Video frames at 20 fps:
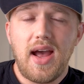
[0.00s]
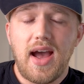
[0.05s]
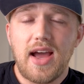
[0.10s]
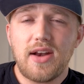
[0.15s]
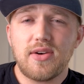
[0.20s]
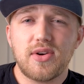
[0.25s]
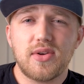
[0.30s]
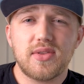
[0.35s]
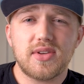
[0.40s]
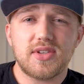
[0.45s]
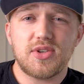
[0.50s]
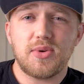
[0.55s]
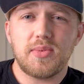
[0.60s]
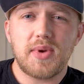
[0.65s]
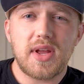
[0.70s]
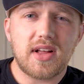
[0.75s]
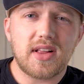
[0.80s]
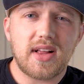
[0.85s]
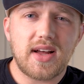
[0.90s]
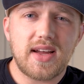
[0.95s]
I don't know that too
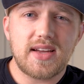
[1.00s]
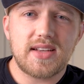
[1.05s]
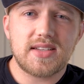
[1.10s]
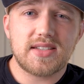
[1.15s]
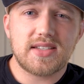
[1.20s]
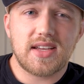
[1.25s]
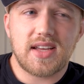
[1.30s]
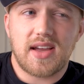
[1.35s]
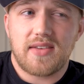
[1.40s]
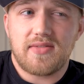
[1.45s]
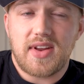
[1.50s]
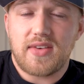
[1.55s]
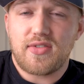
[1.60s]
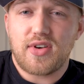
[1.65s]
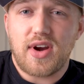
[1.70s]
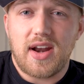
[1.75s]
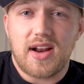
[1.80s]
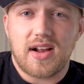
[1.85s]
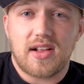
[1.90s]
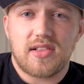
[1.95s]
many clients, like I've
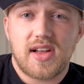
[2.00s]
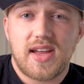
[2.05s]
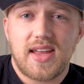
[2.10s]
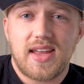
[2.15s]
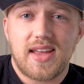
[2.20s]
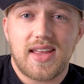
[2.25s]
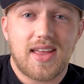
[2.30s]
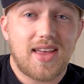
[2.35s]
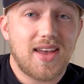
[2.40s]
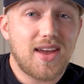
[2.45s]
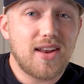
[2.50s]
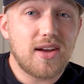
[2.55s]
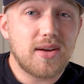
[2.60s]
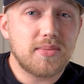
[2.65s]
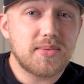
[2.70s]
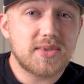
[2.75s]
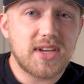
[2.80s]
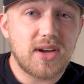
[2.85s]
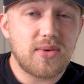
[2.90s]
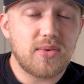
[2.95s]
never had a client get
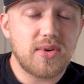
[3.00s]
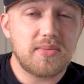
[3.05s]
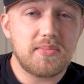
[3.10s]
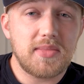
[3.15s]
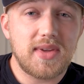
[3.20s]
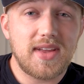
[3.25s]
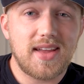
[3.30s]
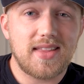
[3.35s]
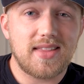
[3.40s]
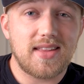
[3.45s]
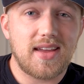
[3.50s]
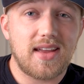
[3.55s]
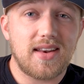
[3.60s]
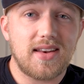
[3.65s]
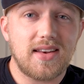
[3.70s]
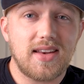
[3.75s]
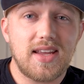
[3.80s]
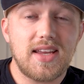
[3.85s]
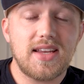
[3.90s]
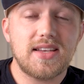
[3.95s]
upset with me and they
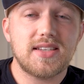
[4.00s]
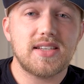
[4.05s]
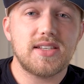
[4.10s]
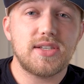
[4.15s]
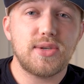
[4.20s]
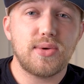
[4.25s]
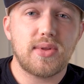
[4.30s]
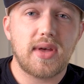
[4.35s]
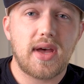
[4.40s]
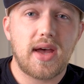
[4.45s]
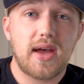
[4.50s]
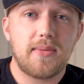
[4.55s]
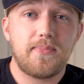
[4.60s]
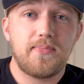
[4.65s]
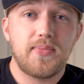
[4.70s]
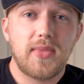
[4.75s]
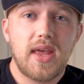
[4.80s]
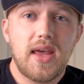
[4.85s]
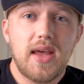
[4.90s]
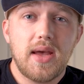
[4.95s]
need to do that,